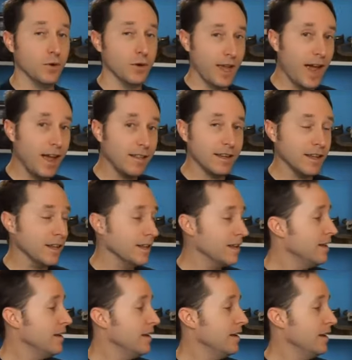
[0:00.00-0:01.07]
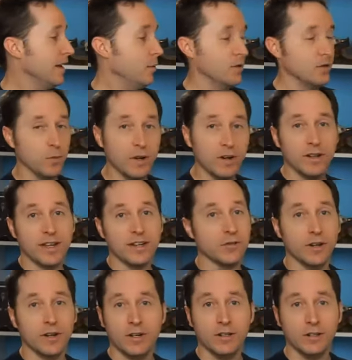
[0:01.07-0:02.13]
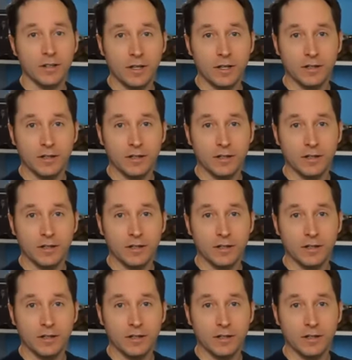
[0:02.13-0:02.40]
reality, it was one electron all